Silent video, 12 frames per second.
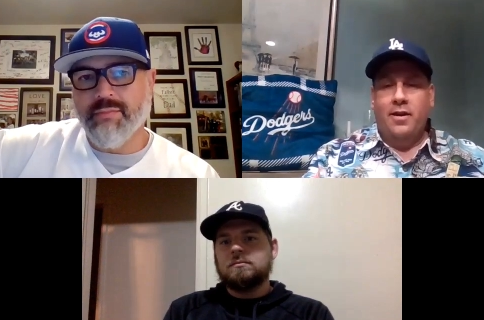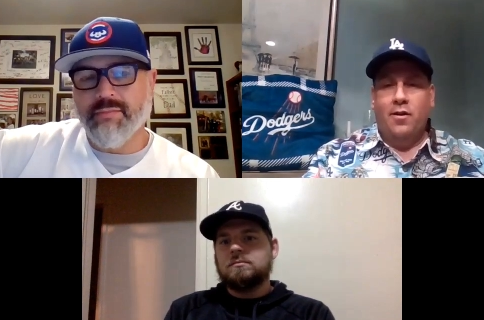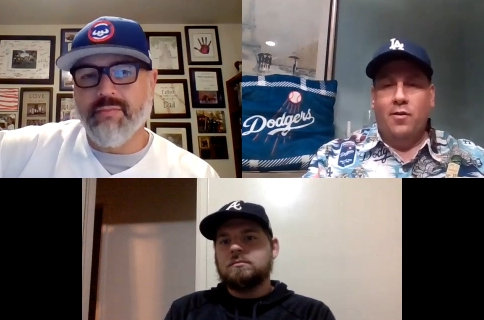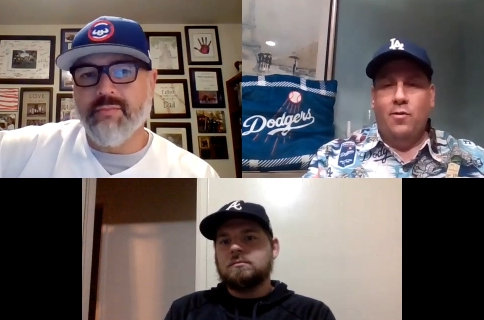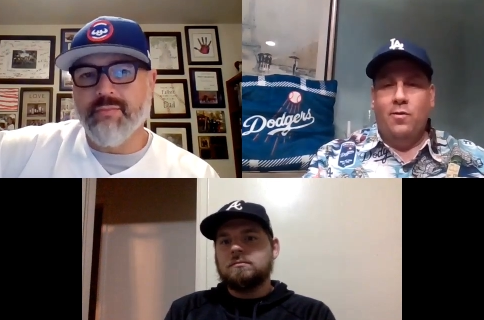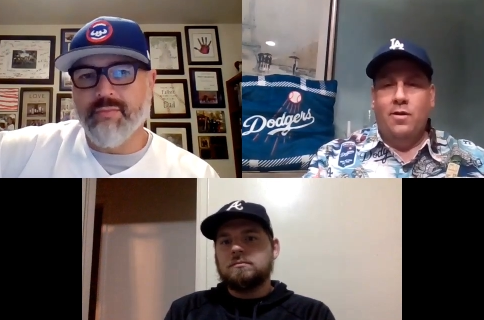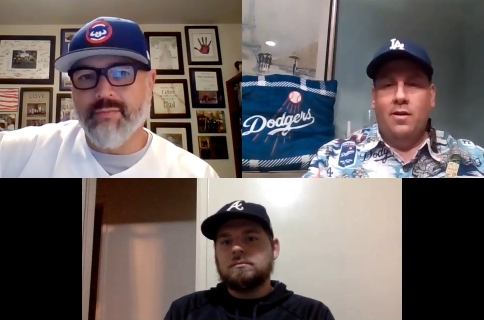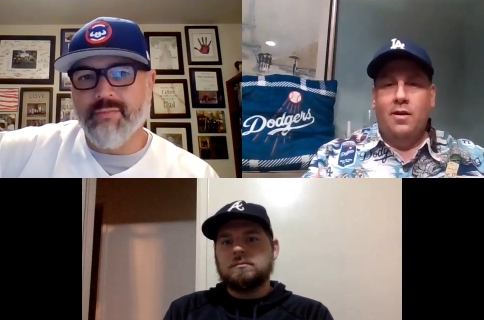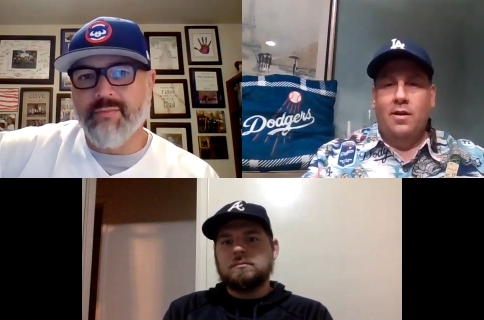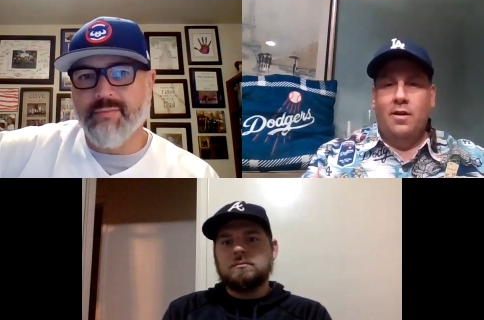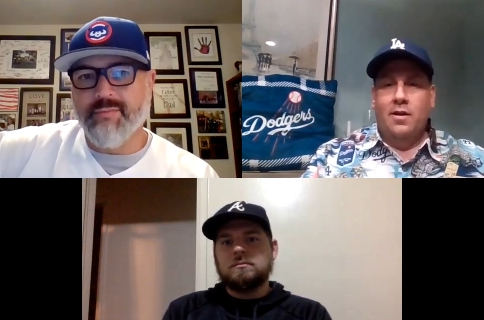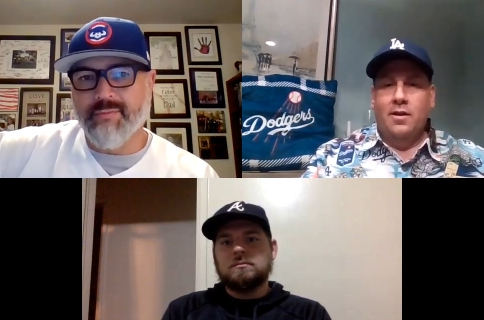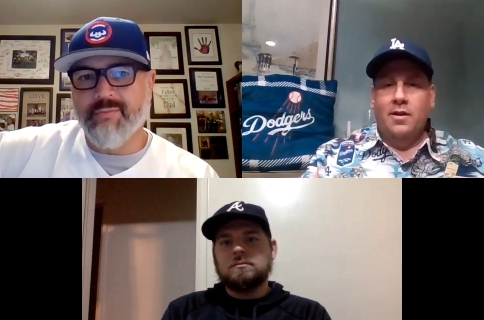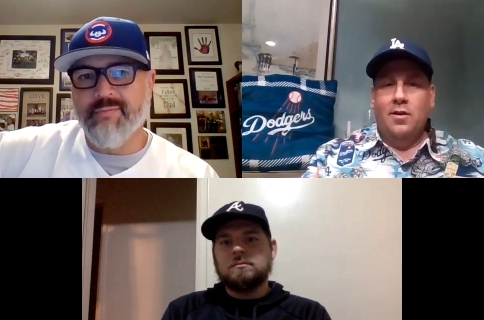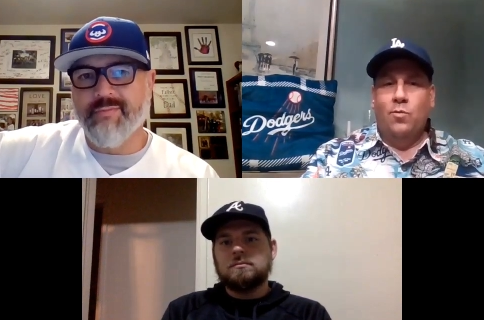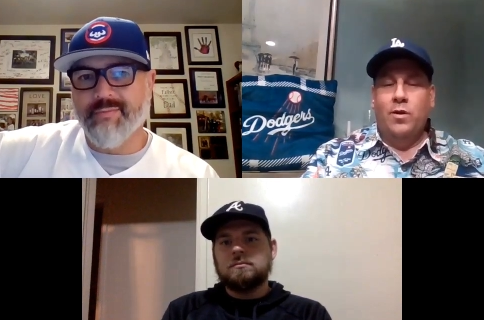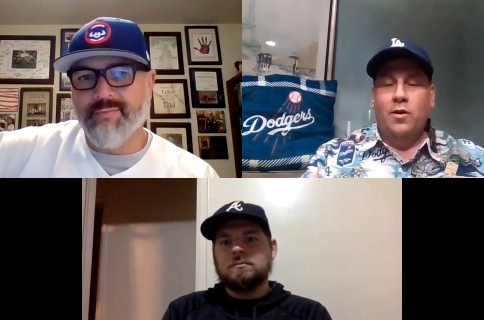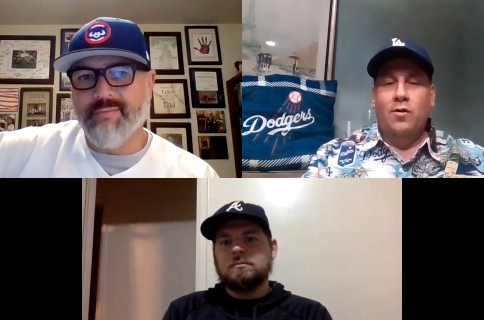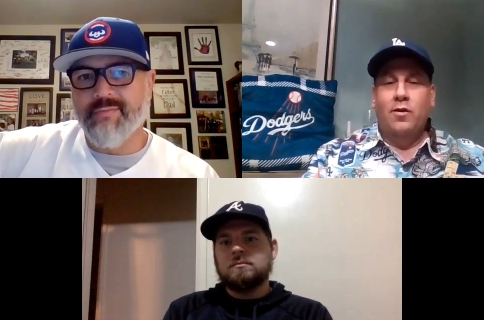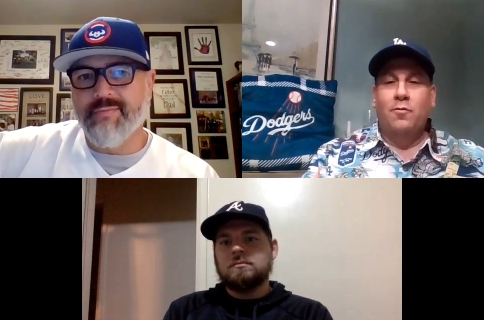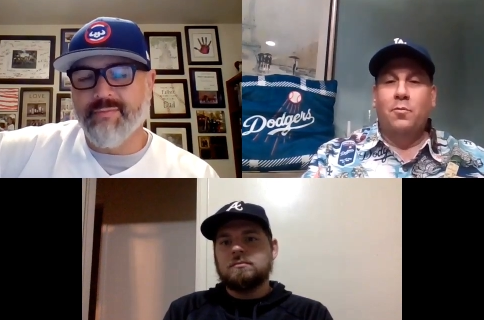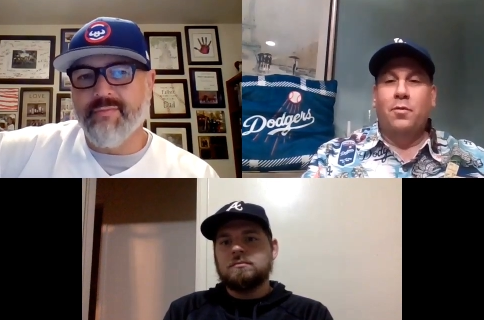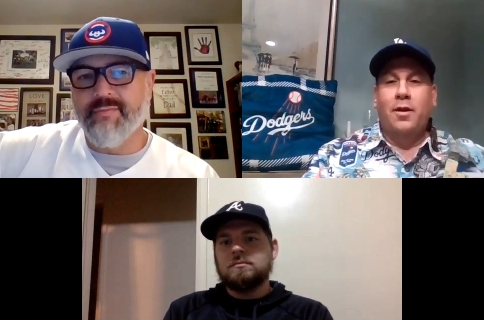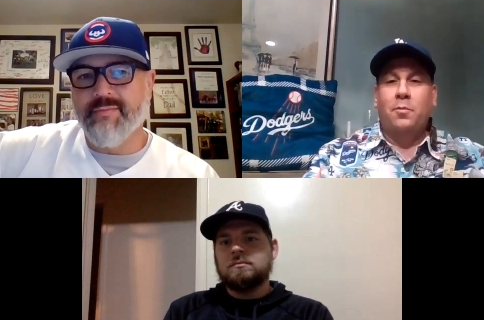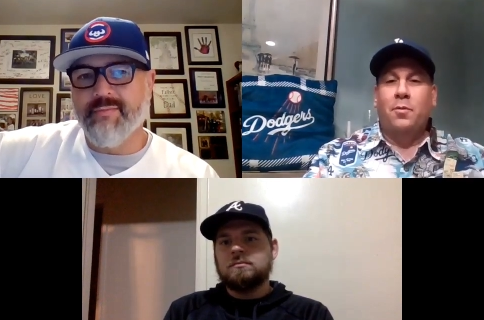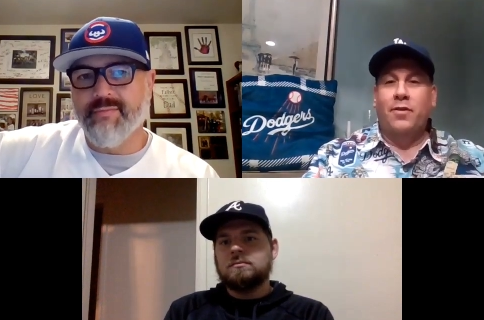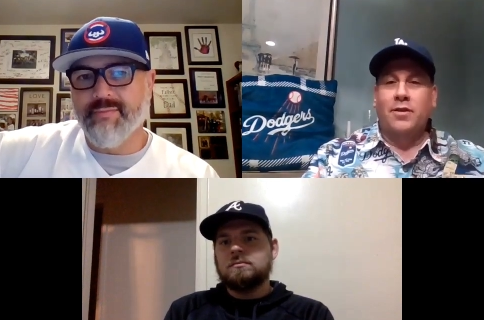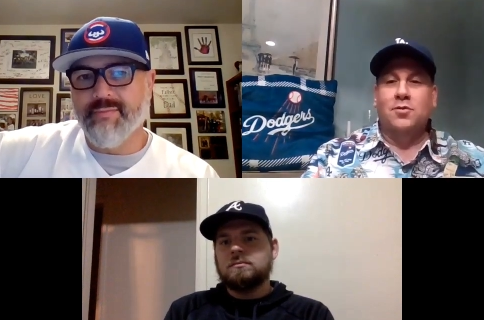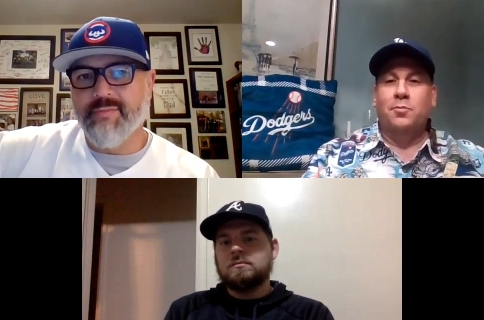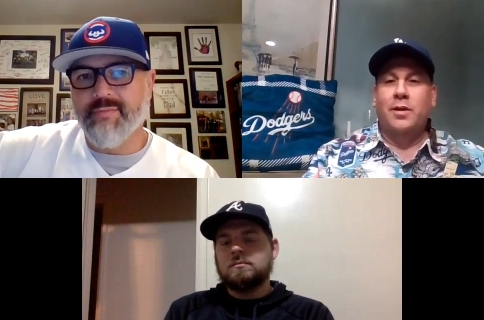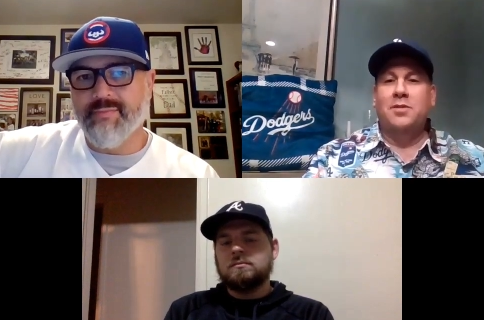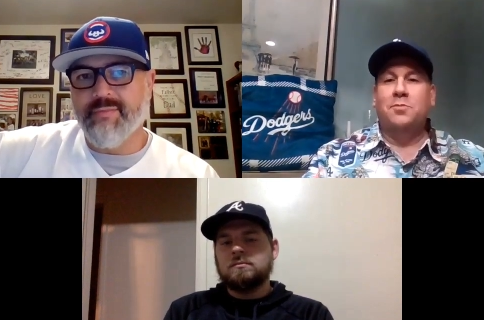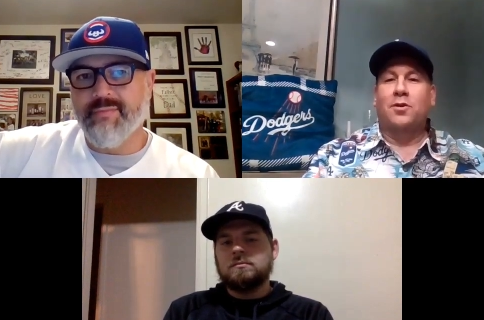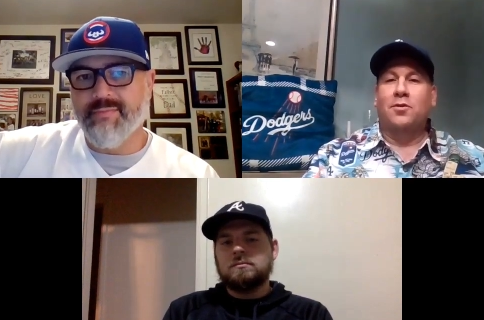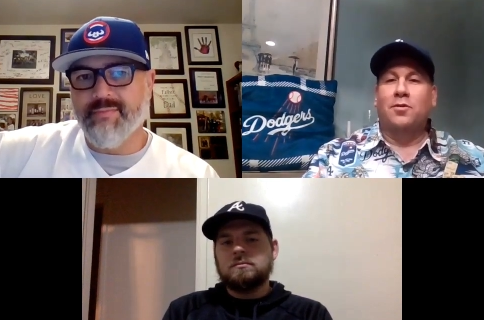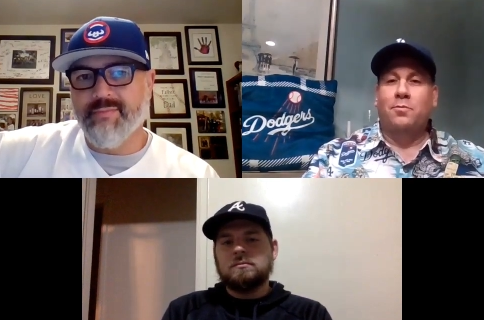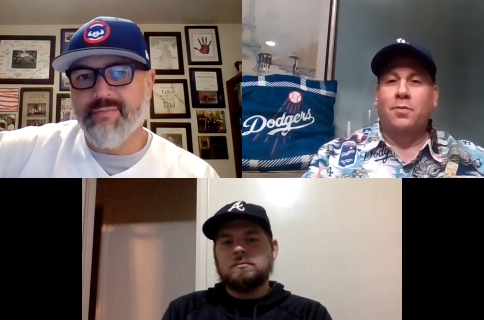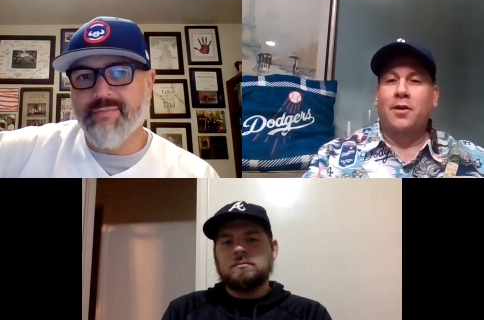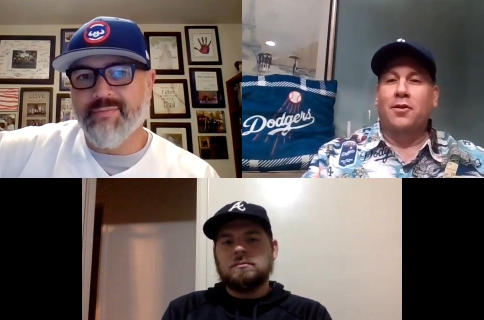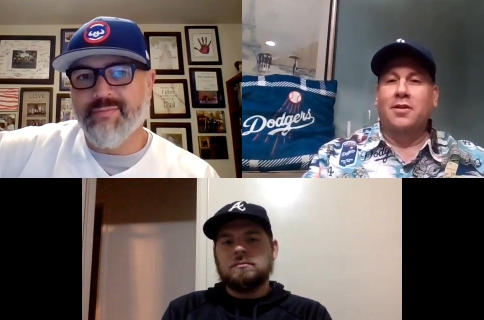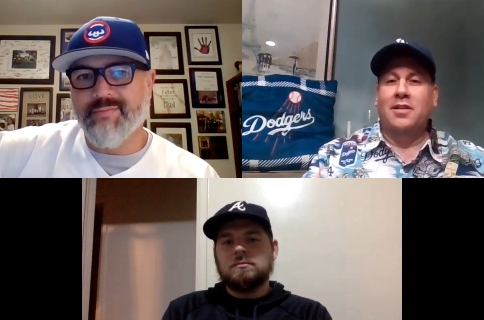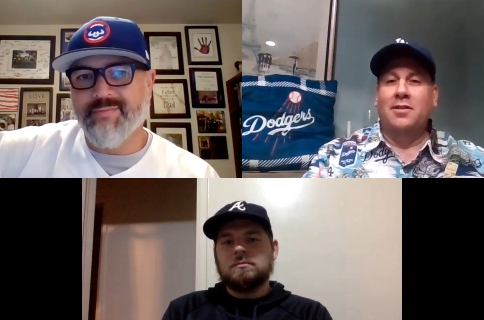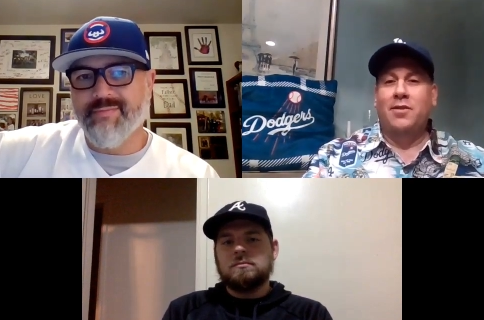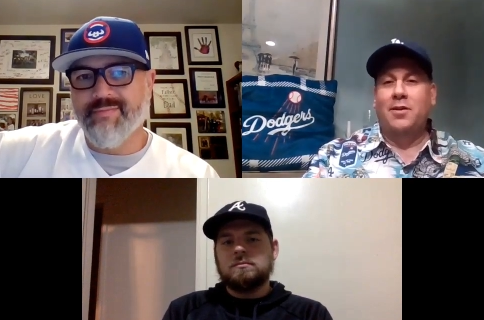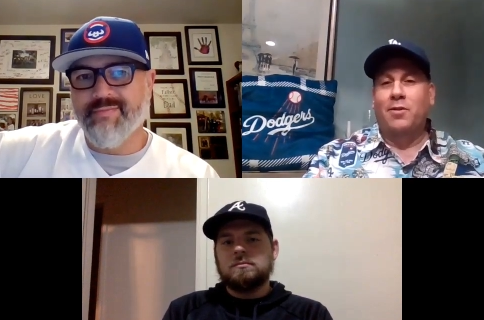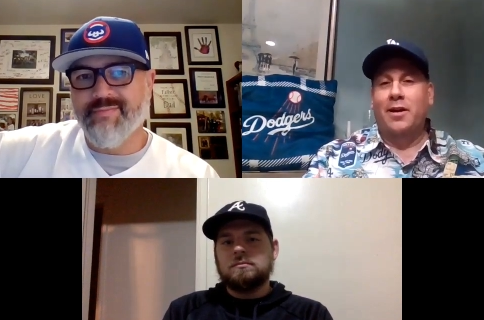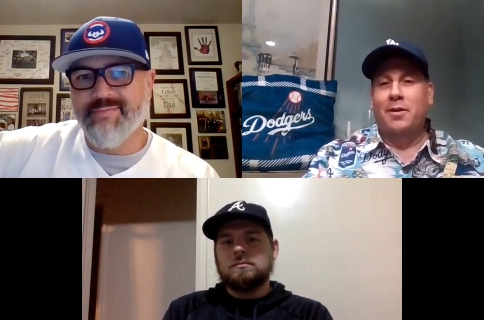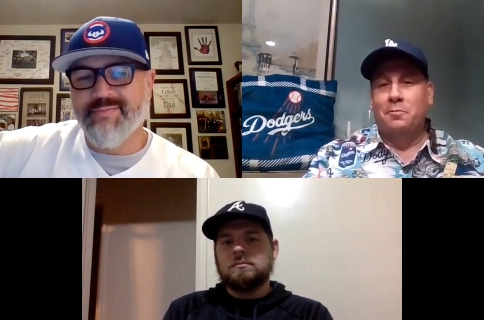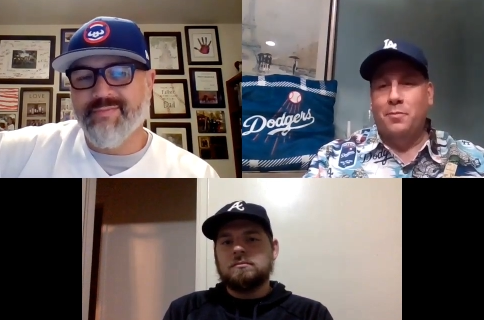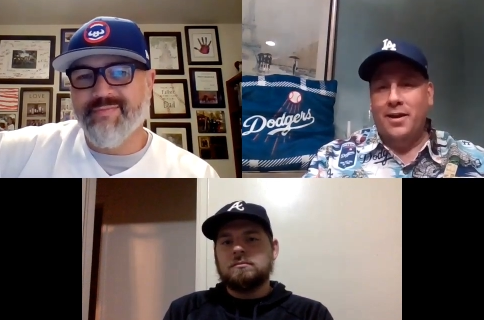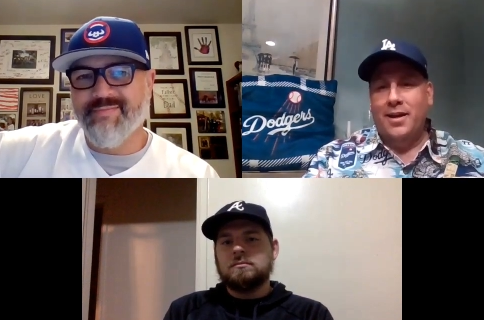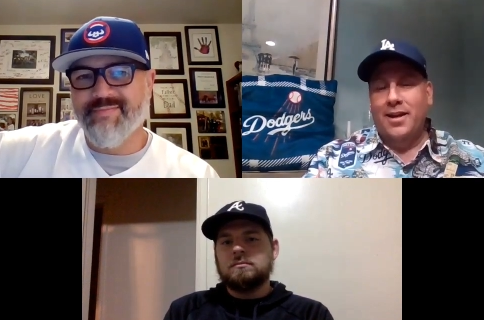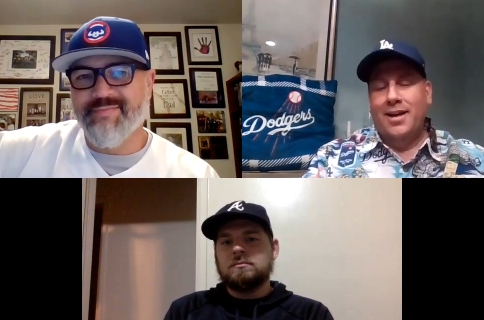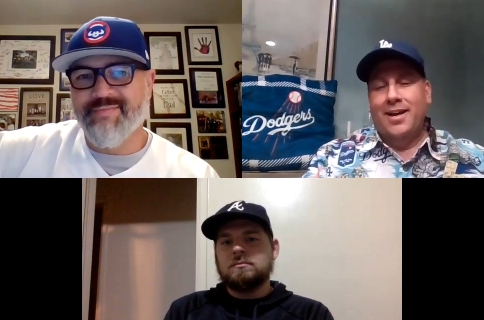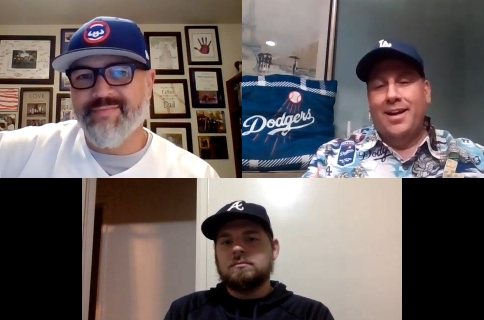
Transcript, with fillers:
Speaker 1: there. And, you know, we don't even play a professional baseball player on TV, right? But